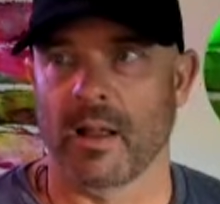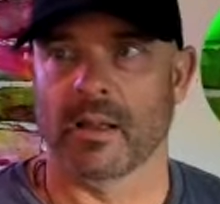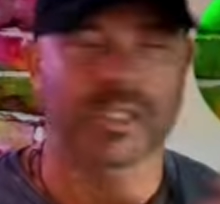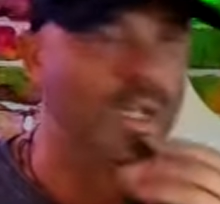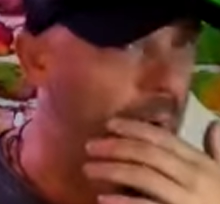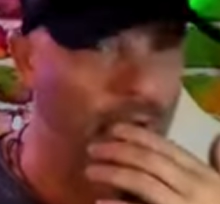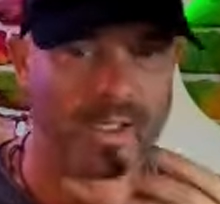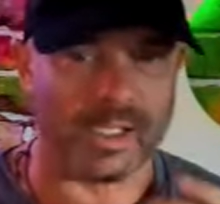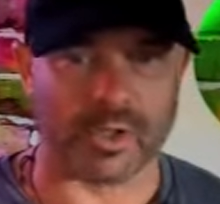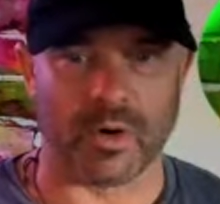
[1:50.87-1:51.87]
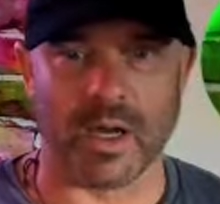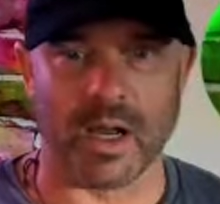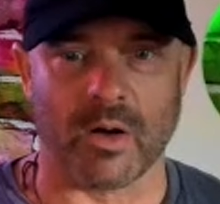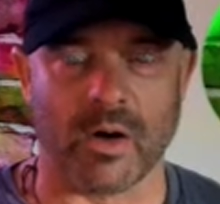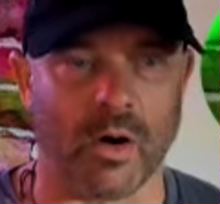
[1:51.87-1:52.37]
Somehow they screen
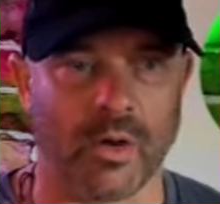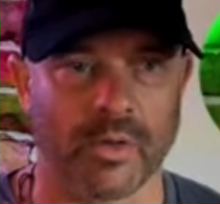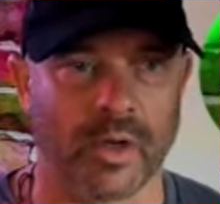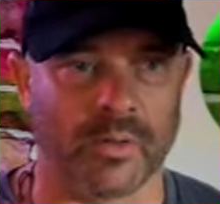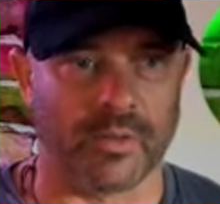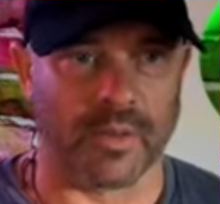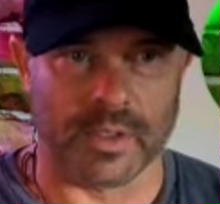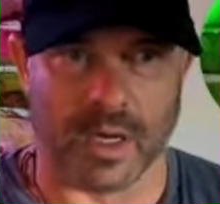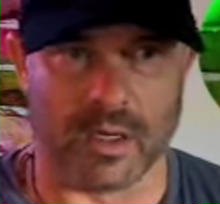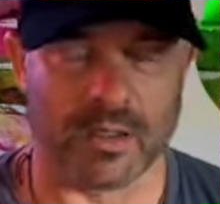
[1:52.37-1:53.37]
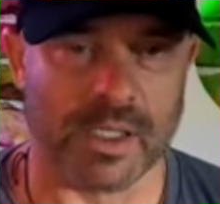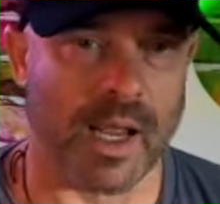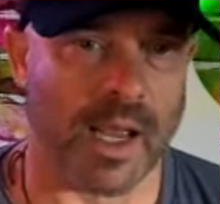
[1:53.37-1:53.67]
out all the duds